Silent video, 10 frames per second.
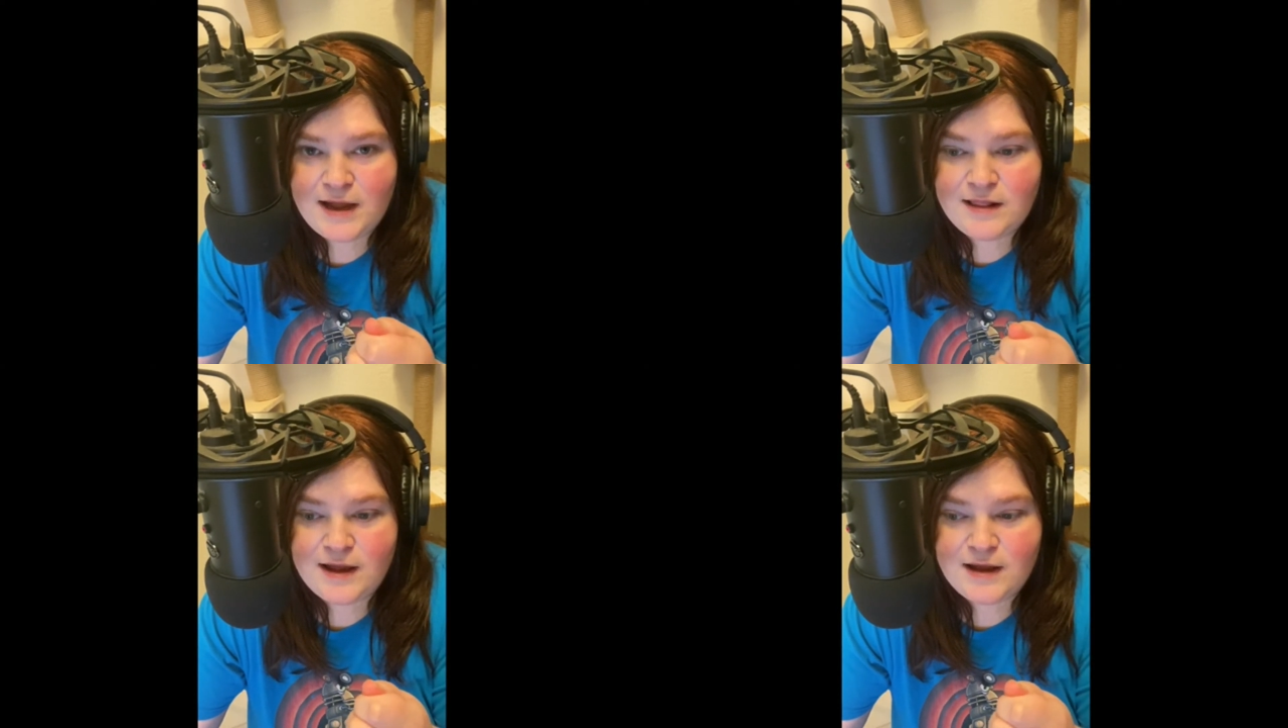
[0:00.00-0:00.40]

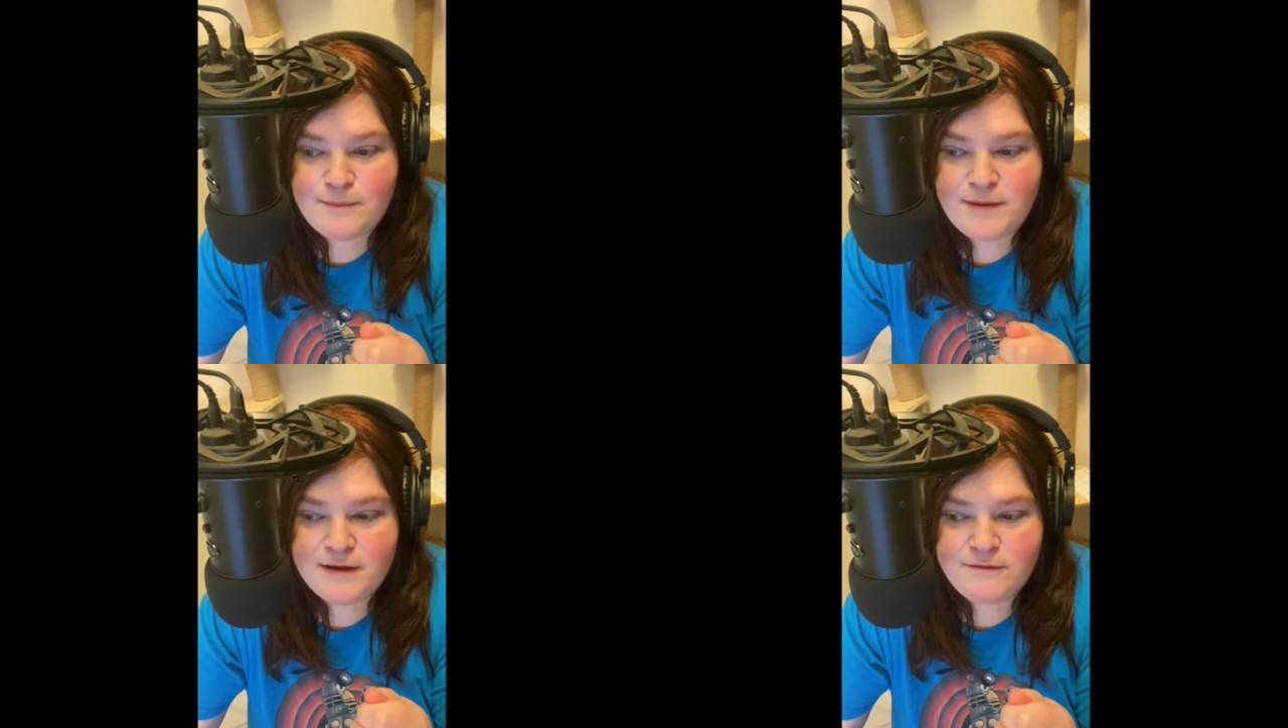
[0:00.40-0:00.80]
a big
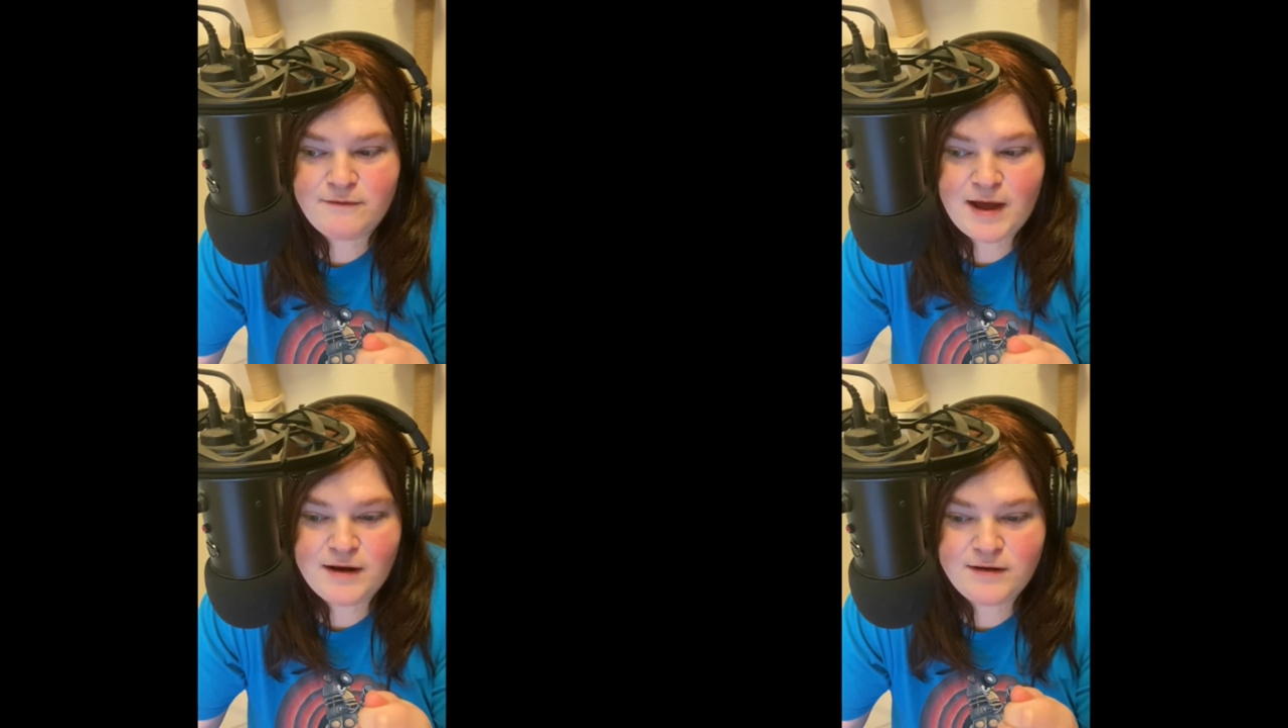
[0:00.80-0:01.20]

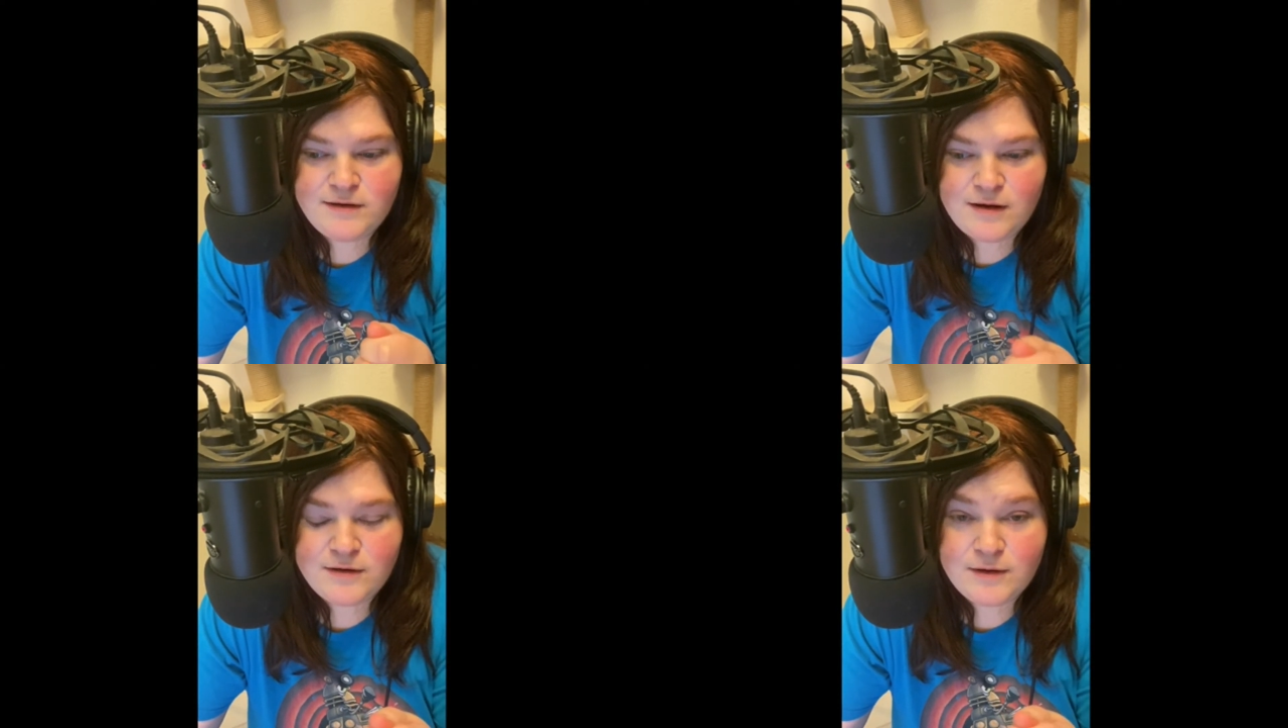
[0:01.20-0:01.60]
fat tongue
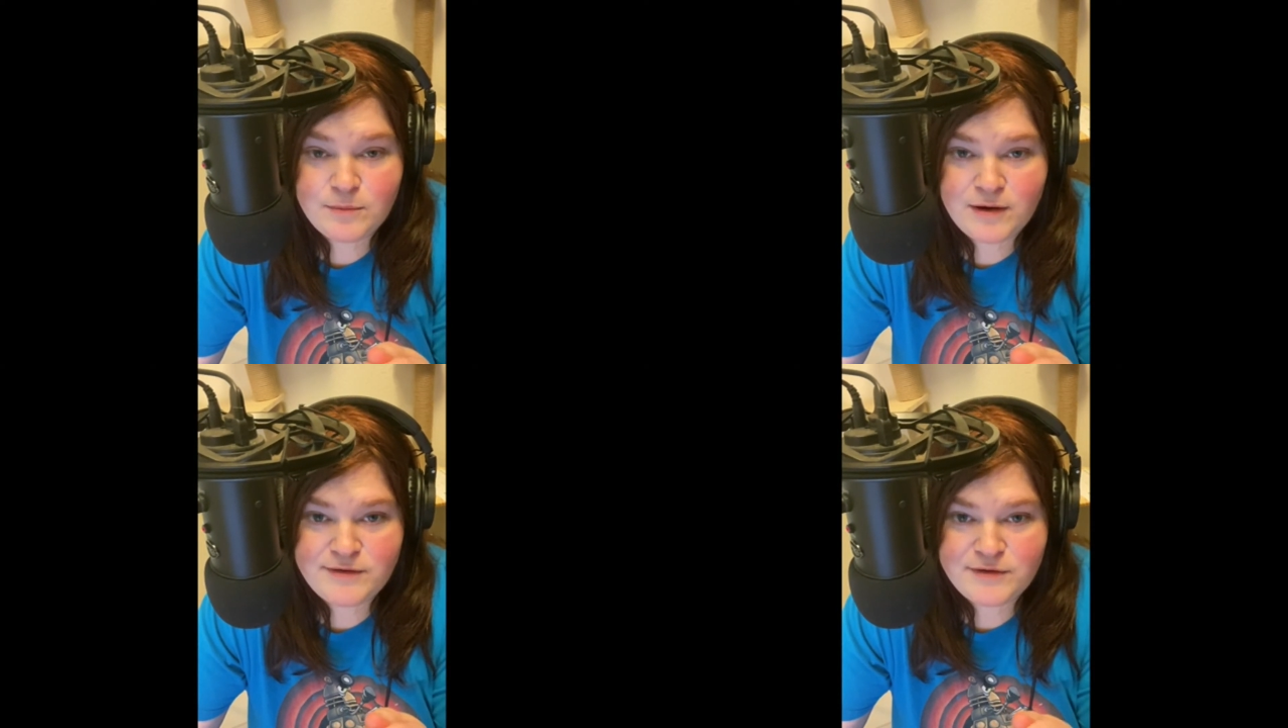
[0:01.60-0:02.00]

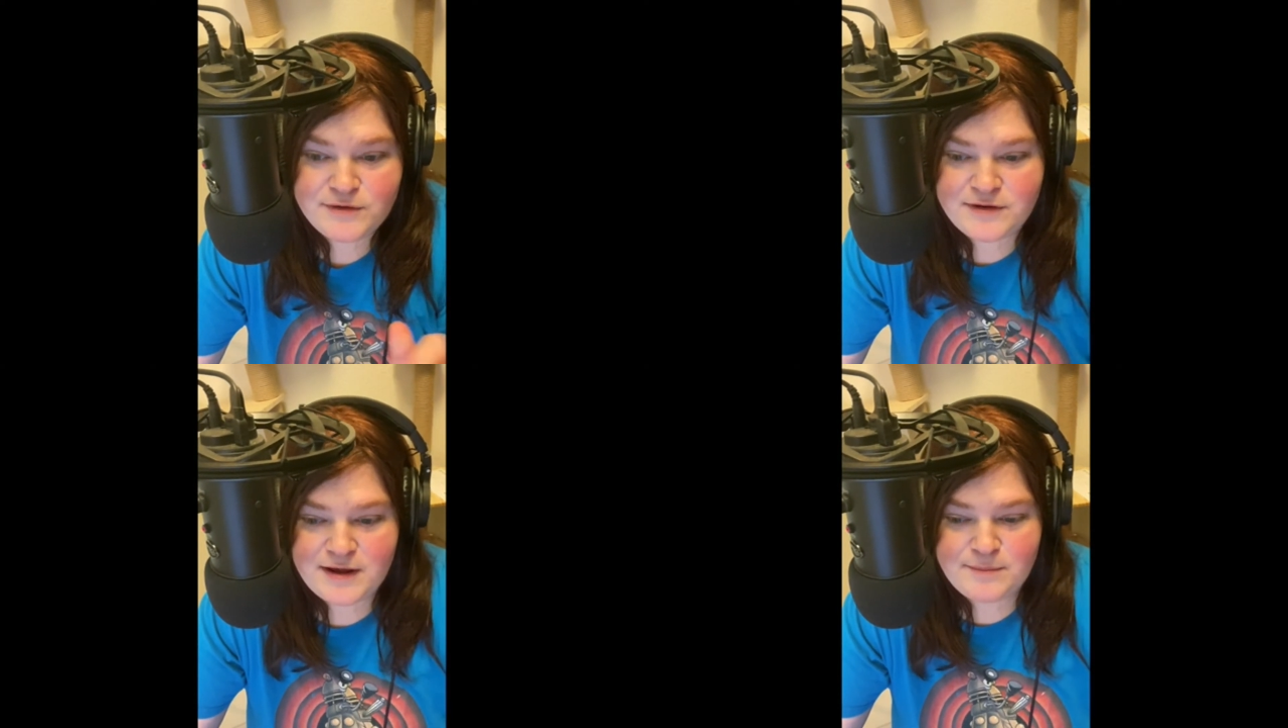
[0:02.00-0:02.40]
depressor
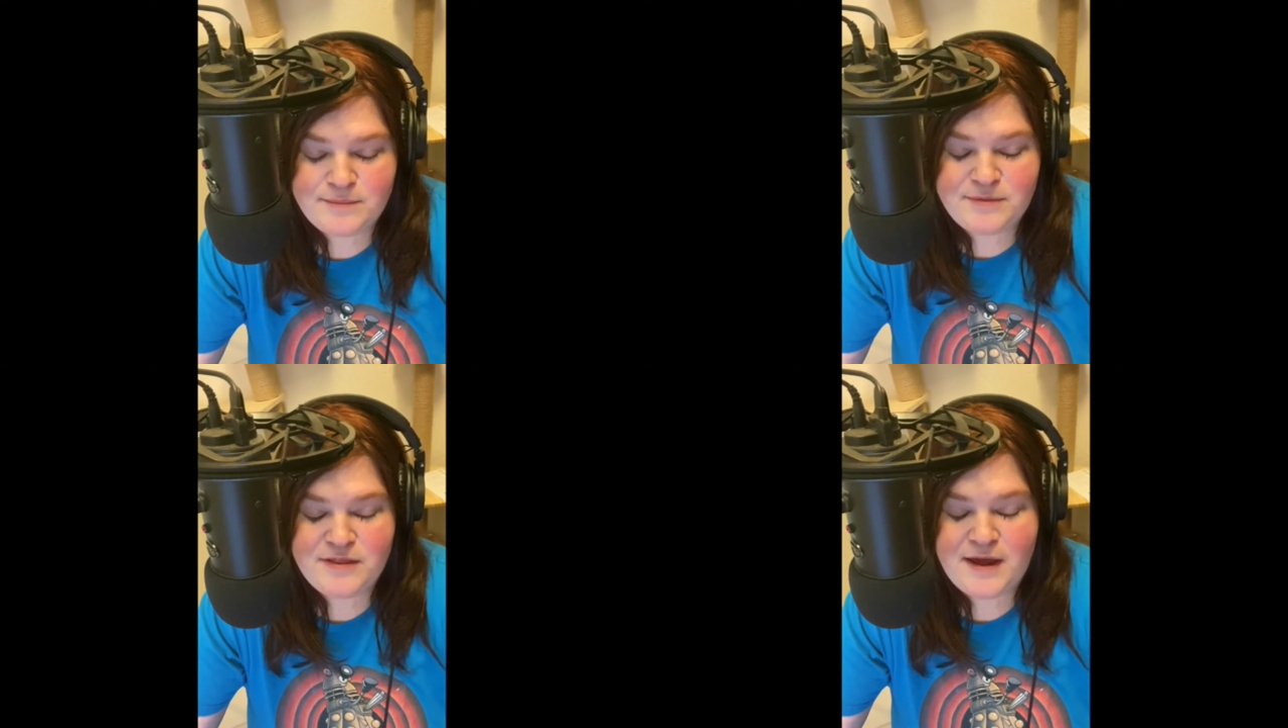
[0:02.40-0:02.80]
type
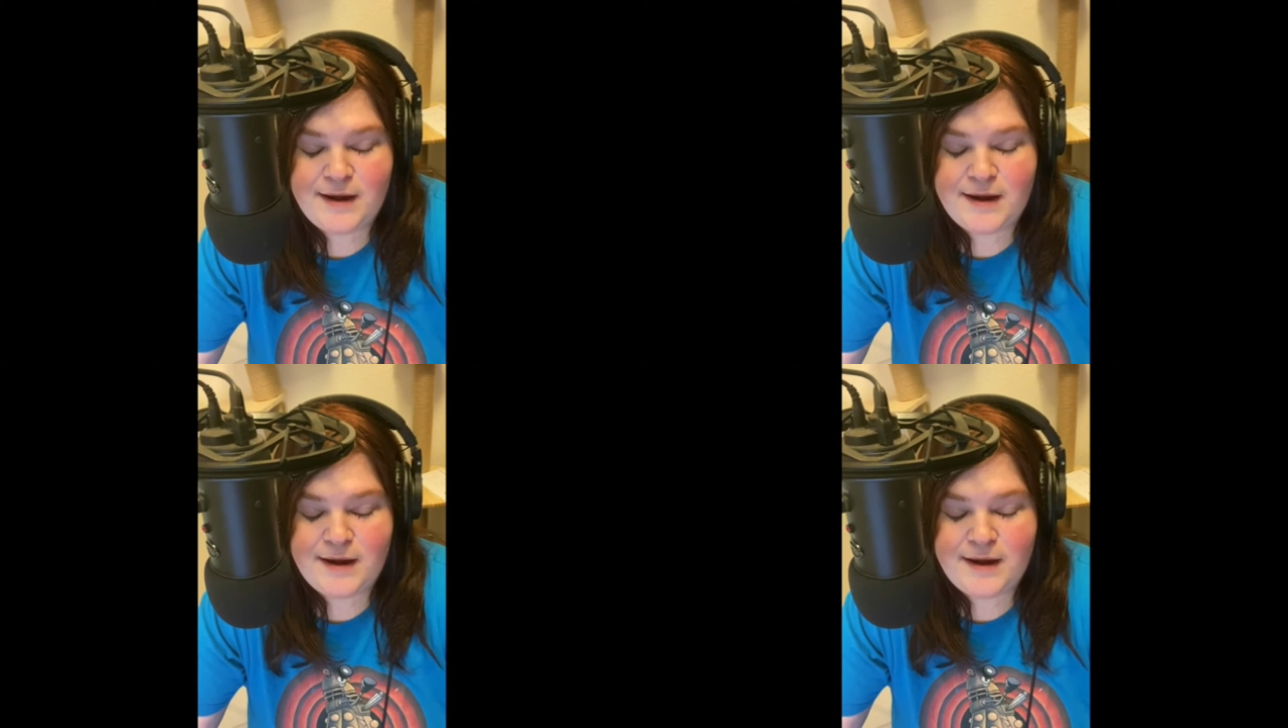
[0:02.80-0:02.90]
thing